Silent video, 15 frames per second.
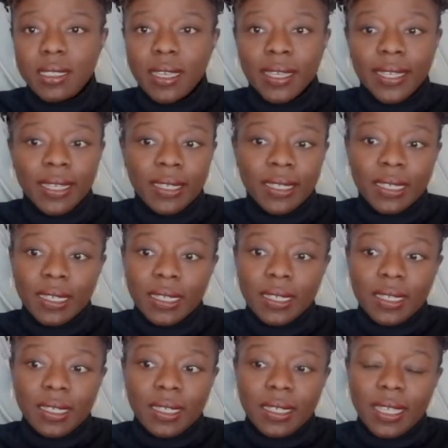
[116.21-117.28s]
I
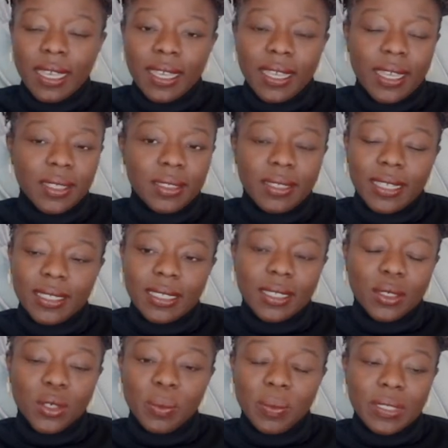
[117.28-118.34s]
did a
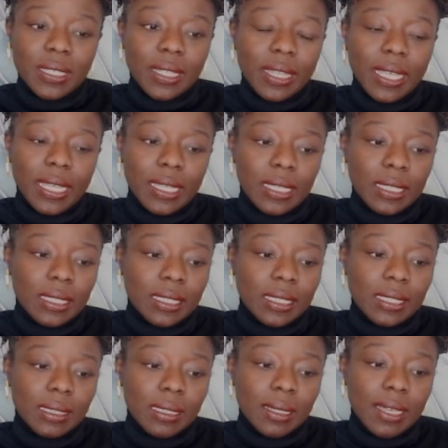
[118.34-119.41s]
whole bunch of
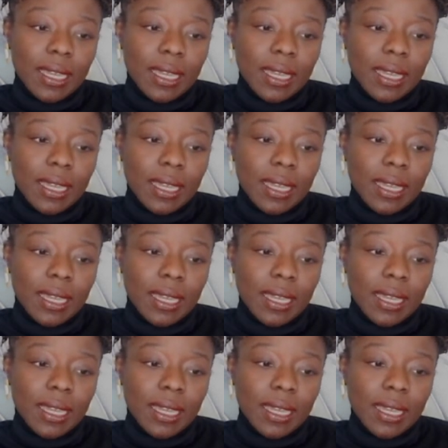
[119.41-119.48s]
things,